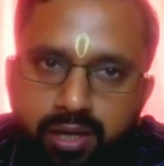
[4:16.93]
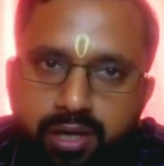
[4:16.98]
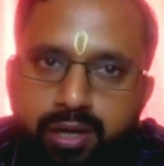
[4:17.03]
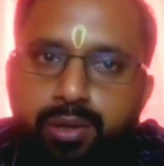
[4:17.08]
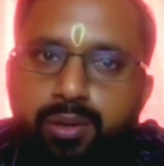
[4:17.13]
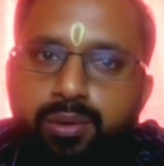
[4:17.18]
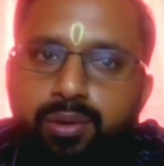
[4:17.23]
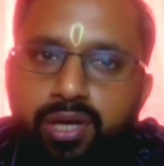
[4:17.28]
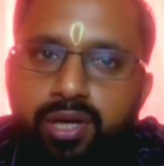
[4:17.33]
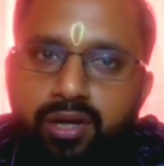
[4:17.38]

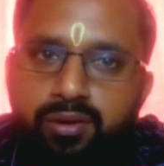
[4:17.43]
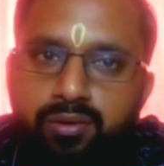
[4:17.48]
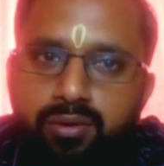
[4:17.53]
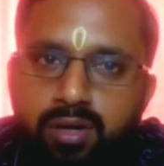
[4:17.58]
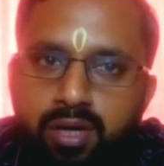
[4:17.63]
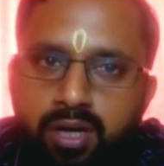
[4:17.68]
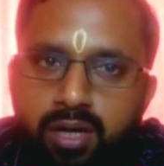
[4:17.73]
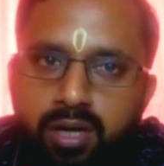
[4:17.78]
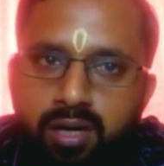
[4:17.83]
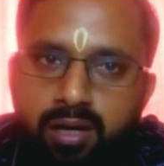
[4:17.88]
Did you
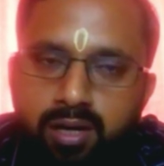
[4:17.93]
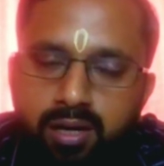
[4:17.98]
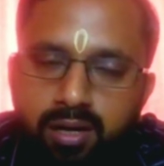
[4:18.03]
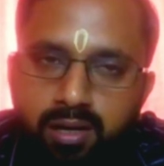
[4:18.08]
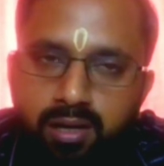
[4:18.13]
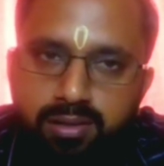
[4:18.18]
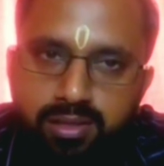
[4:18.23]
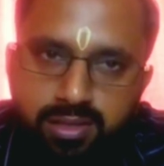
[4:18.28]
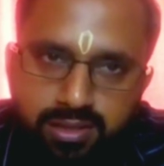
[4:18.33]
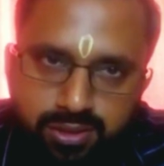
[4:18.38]
give
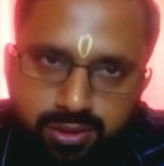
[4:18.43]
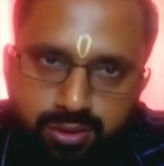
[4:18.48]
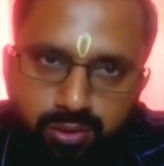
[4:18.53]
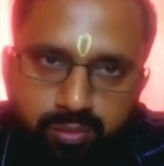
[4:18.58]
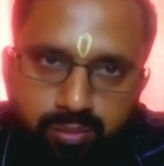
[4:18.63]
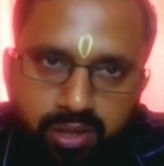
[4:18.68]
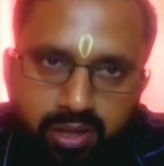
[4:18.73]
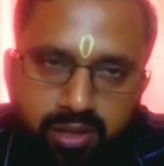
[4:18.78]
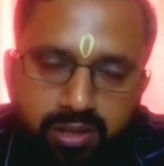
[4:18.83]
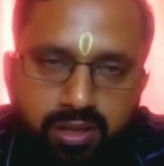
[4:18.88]
this
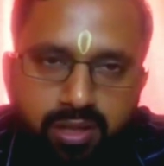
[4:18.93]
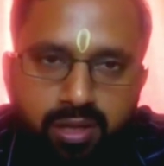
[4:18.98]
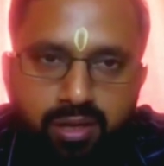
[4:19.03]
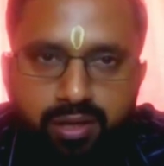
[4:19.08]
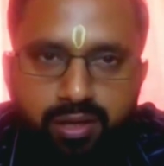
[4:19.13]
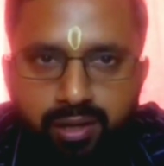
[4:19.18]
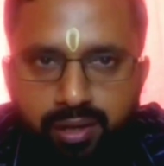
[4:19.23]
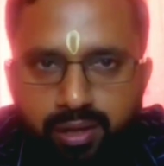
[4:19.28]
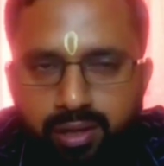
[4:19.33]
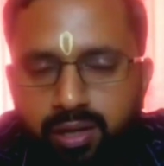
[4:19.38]
to me?
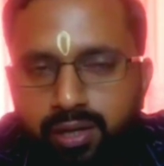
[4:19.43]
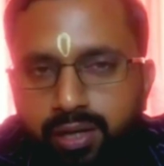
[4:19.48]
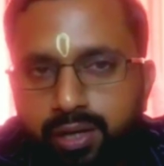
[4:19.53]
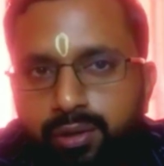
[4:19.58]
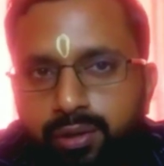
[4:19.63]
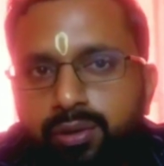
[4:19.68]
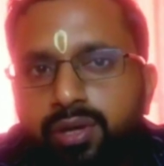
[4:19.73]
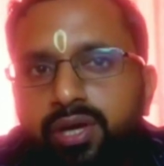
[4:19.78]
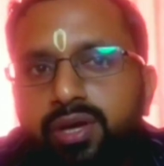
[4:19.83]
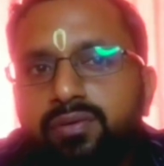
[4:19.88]

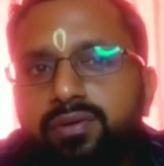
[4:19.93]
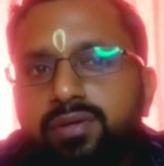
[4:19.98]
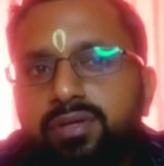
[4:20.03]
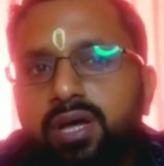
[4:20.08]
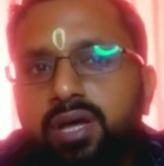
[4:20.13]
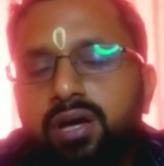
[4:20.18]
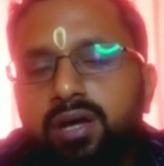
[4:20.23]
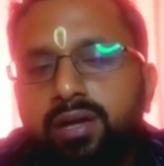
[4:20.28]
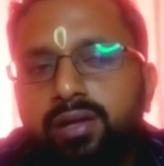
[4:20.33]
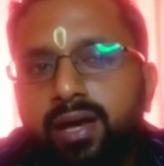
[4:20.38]
Did you
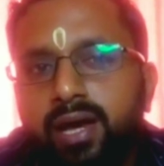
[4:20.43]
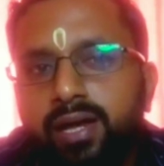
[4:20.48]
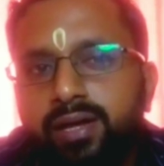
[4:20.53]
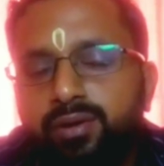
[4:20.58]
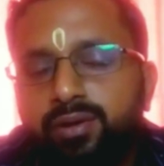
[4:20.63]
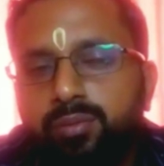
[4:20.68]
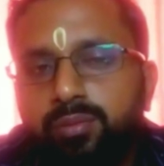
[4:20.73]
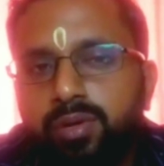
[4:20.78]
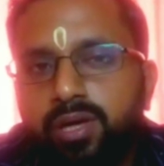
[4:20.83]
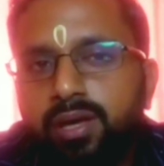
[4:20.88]
give
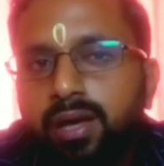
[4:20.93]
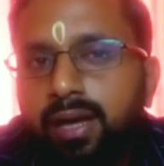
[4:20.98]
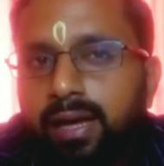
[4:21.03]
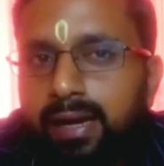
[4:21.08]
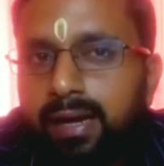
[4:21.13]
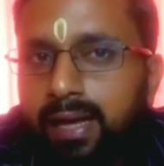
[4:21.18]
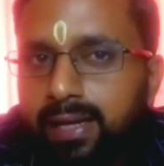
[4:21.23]
that to me?